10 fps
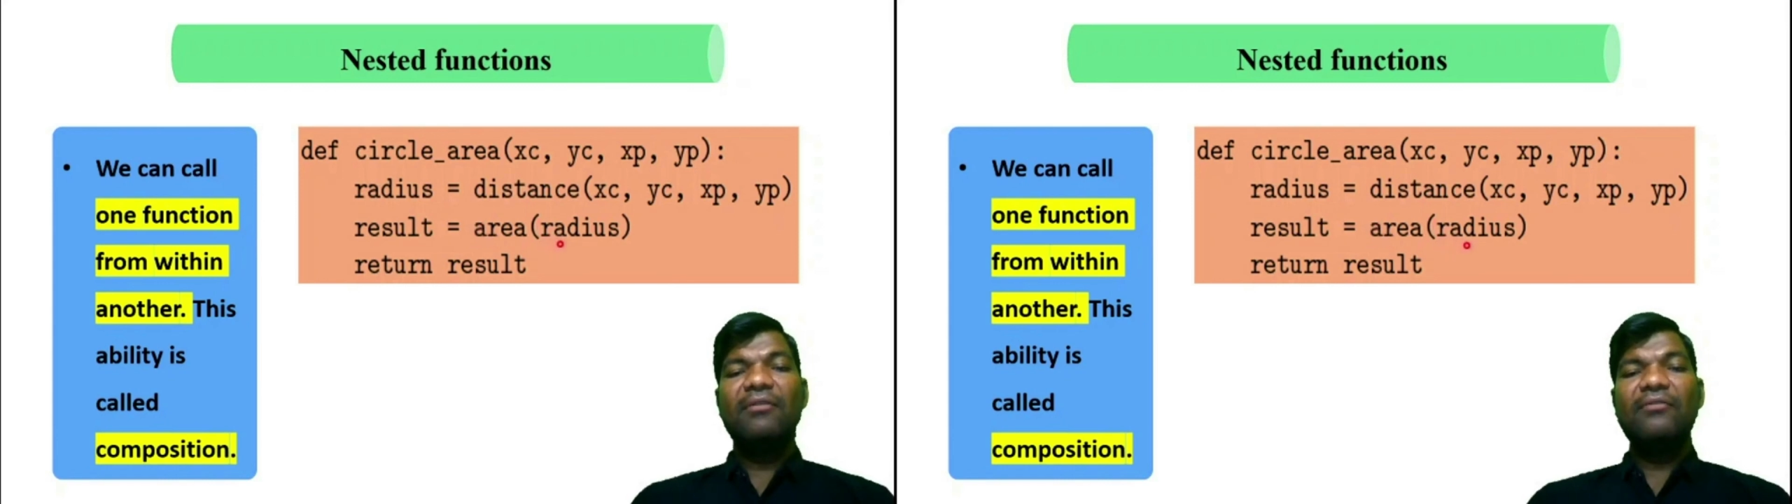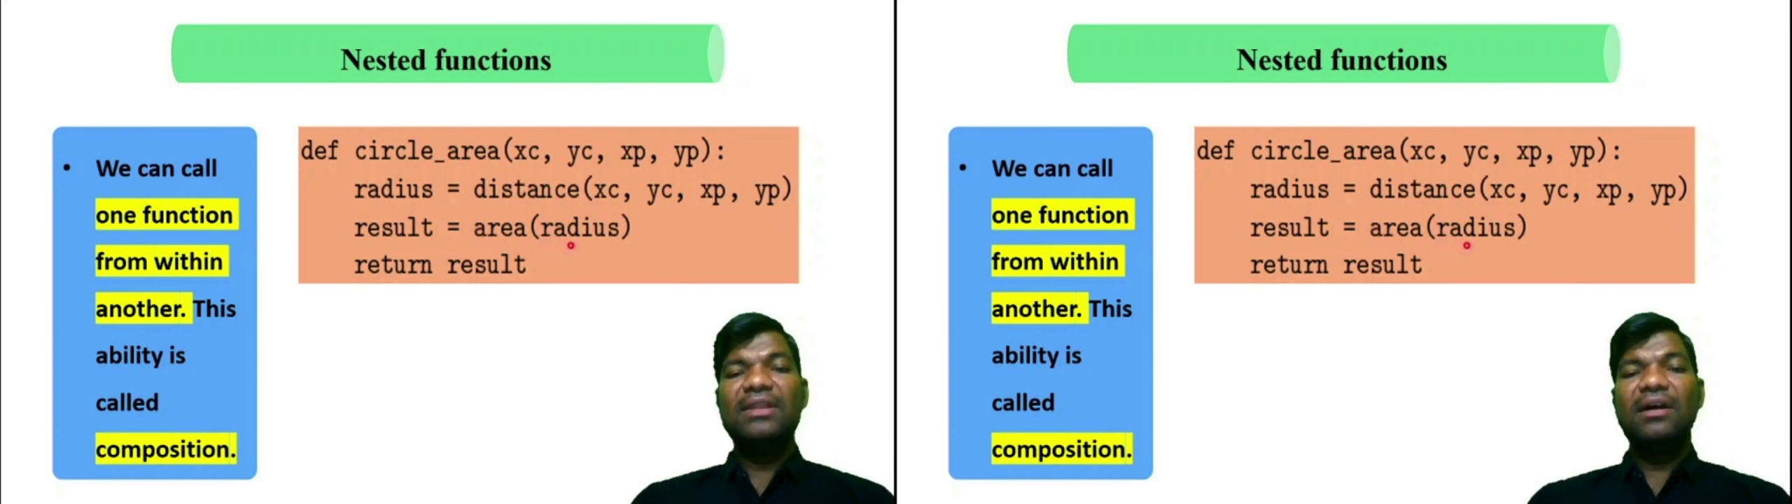
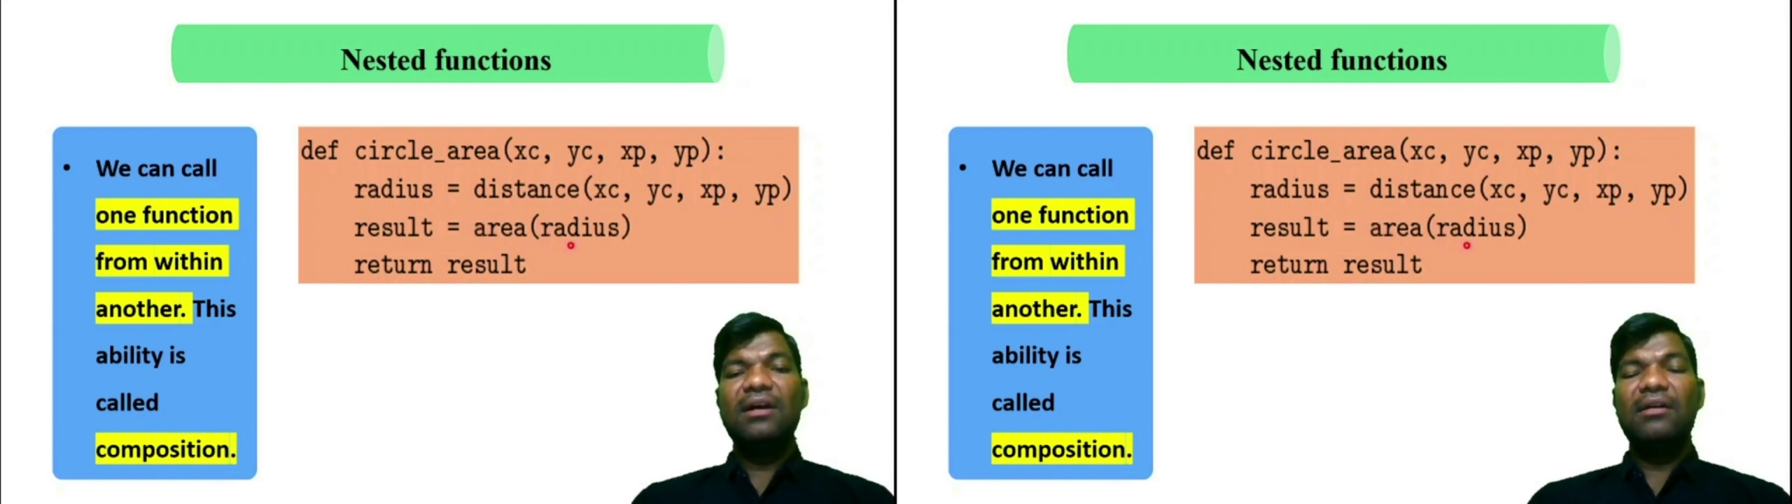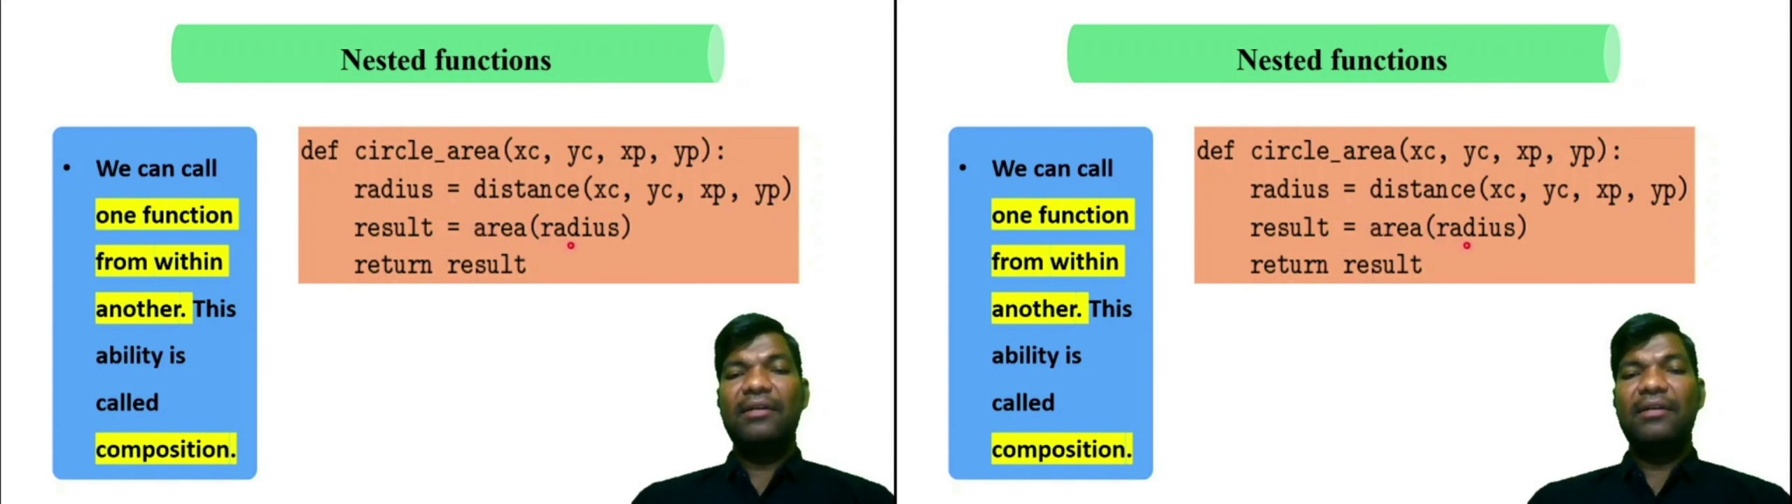with
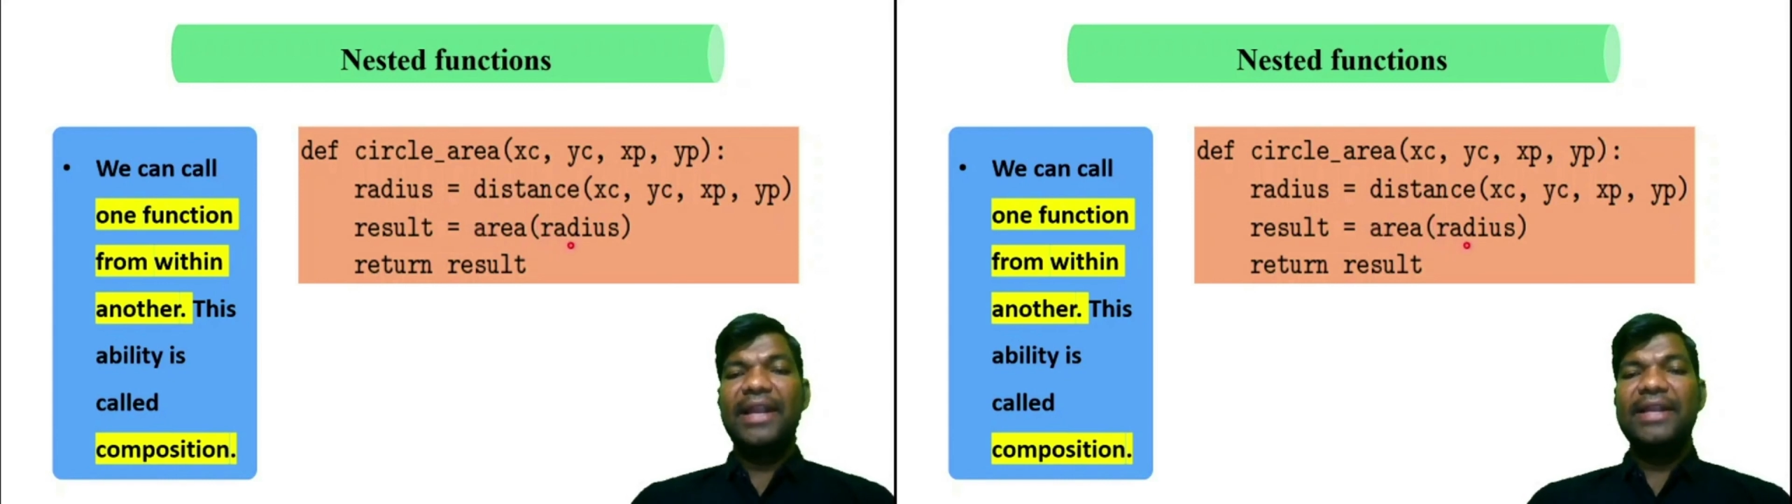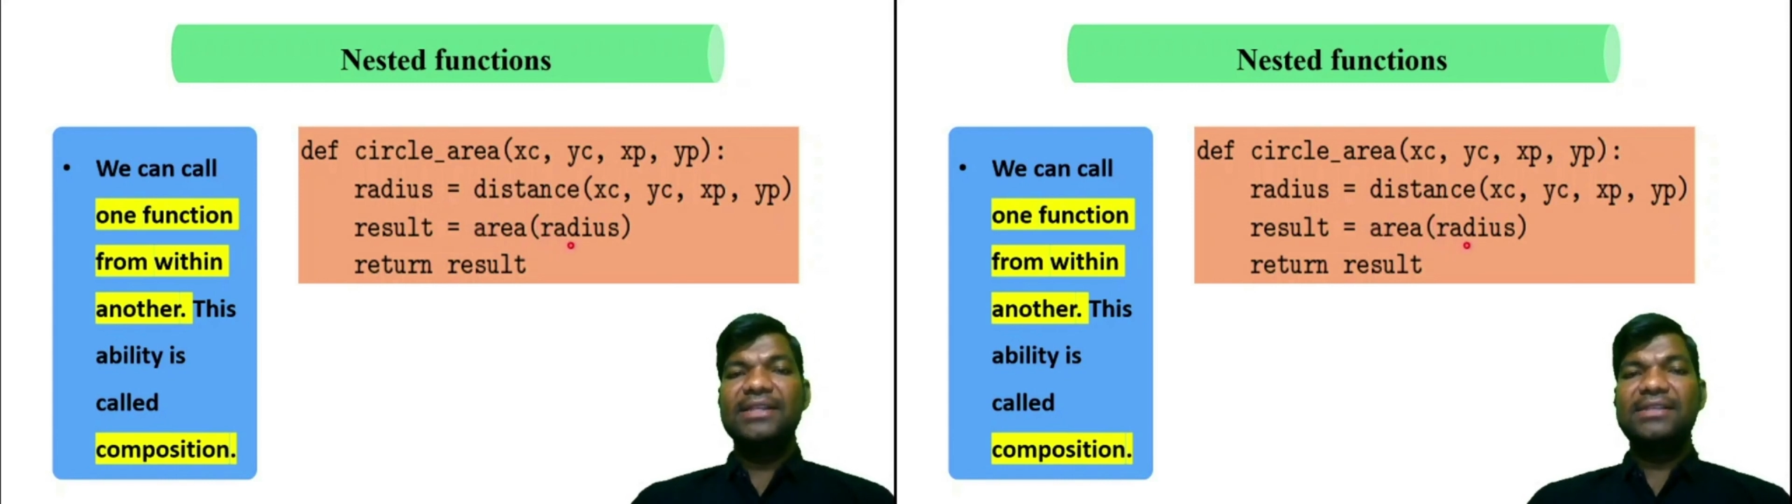the
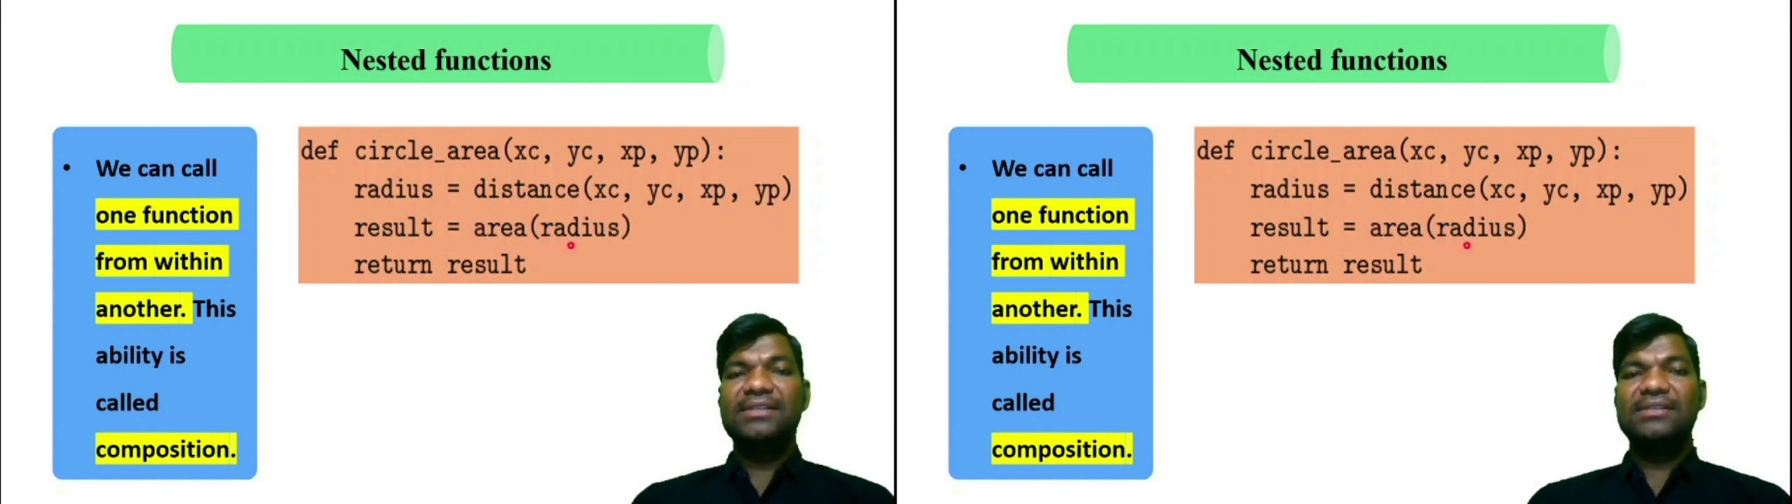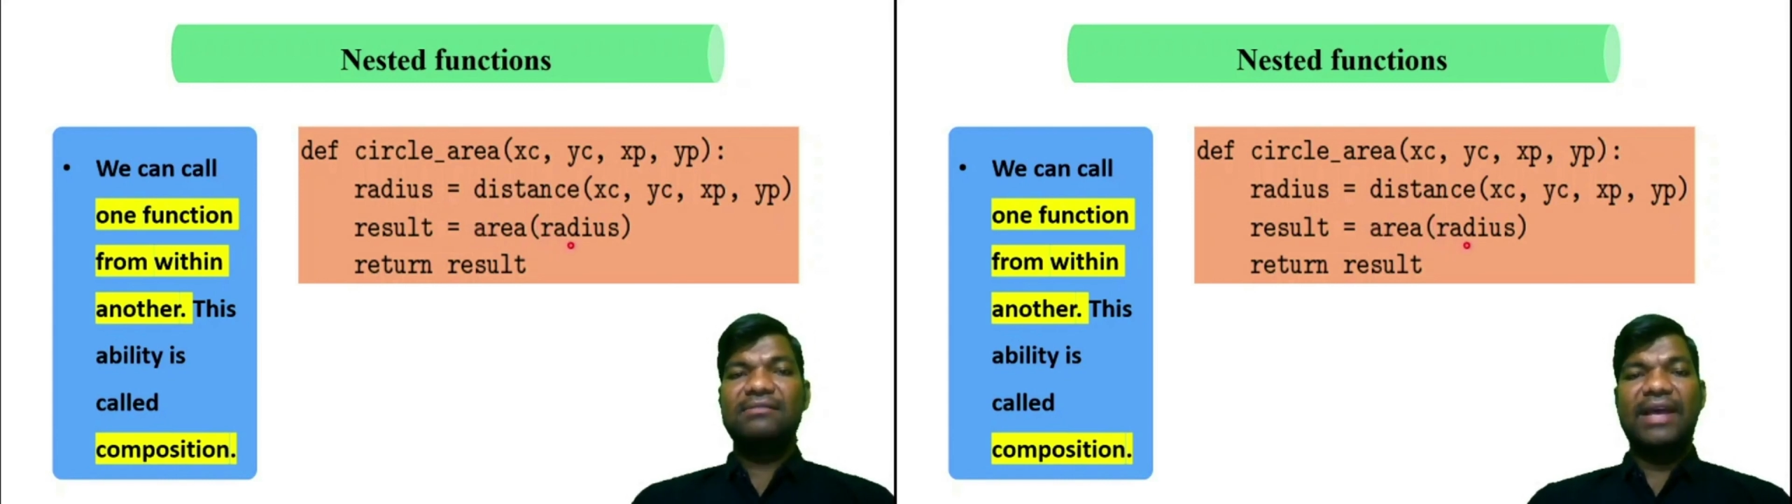
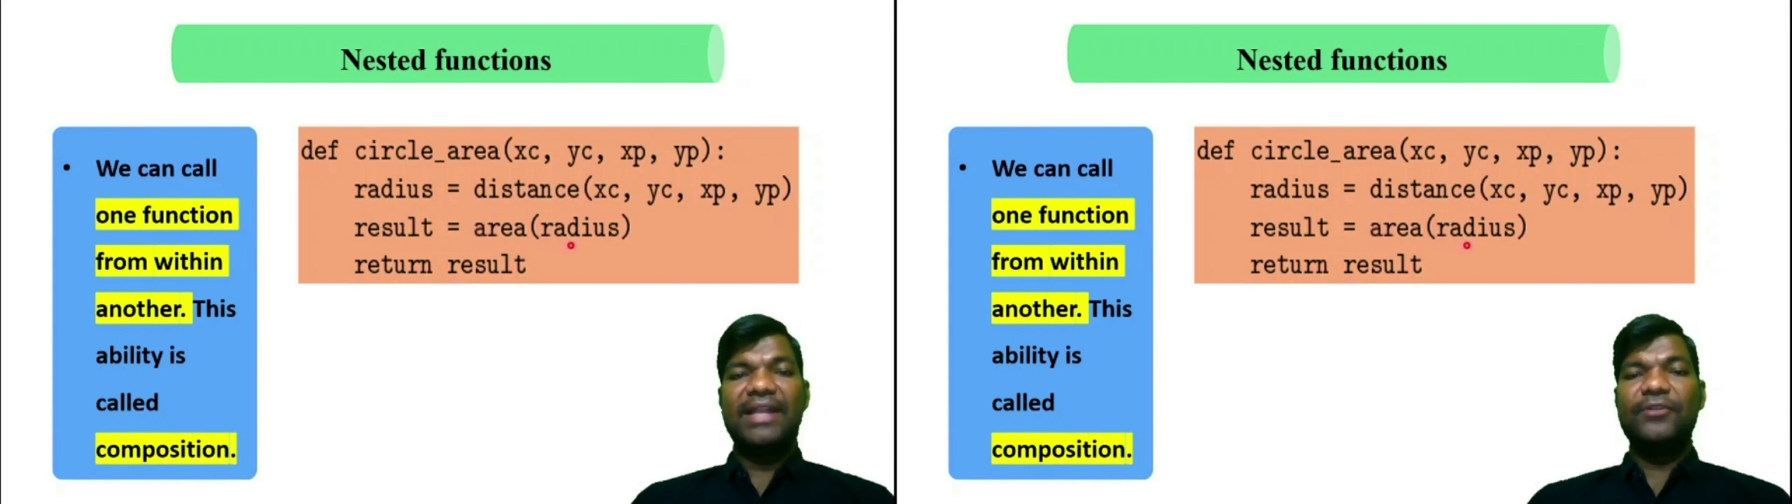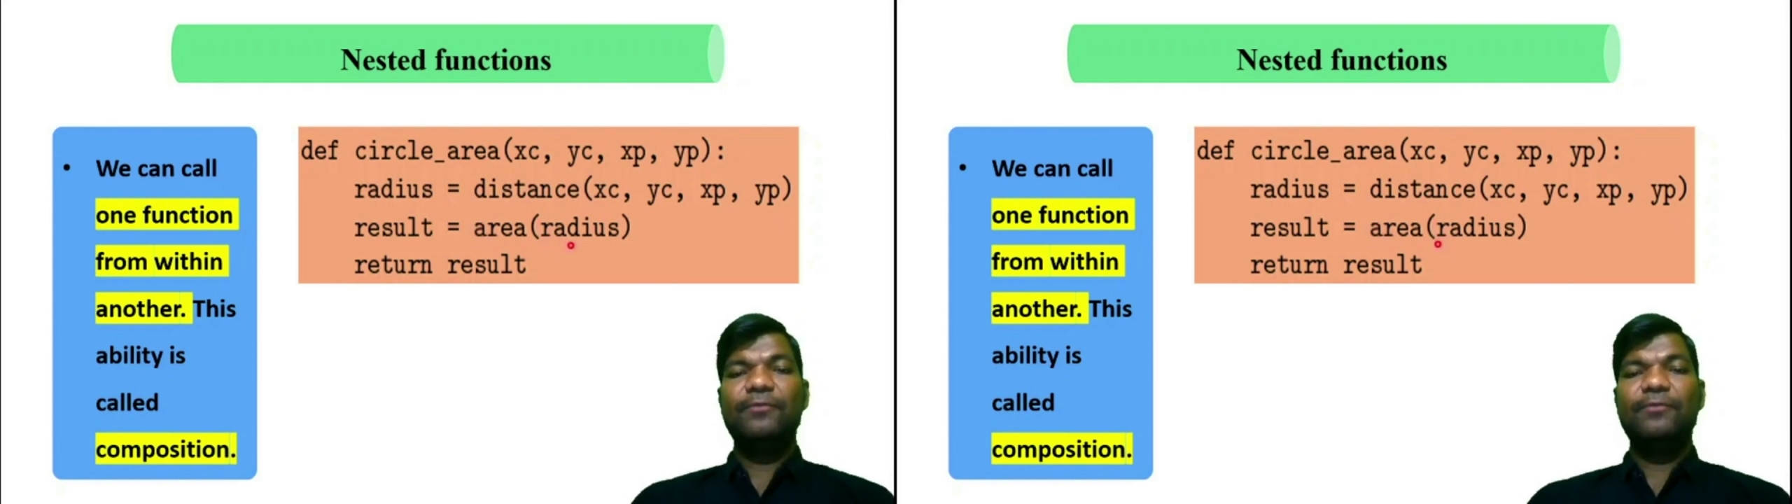radius
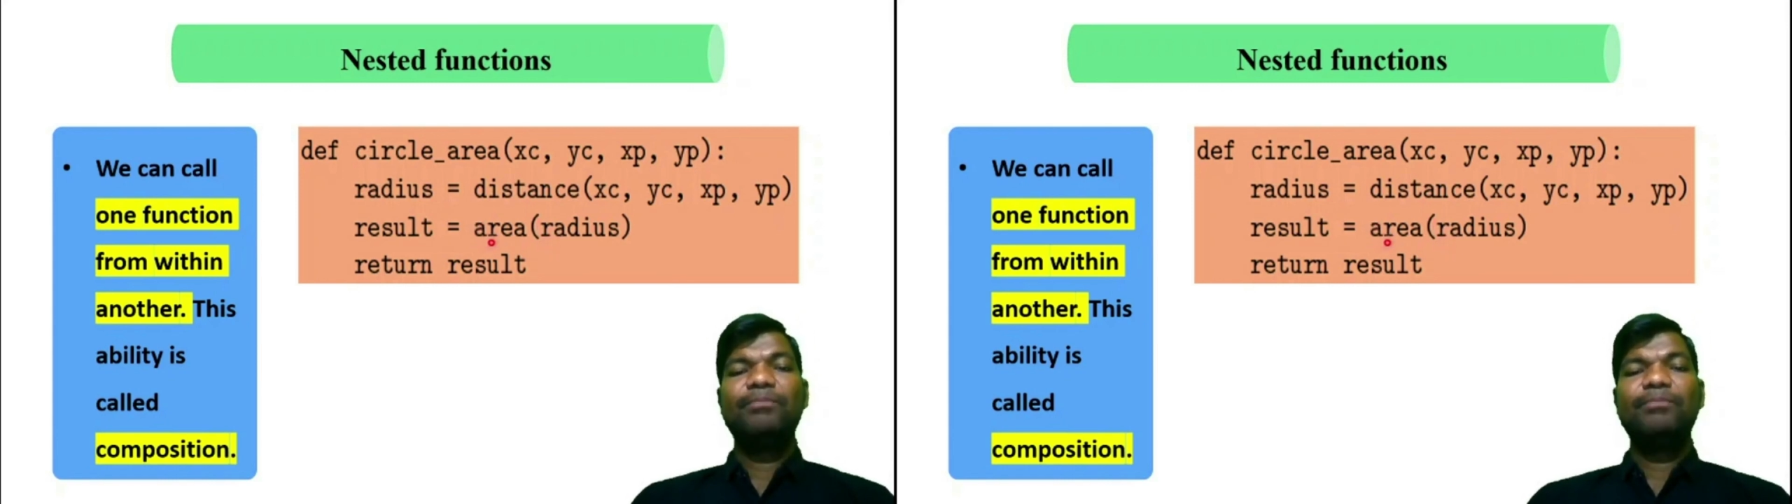value.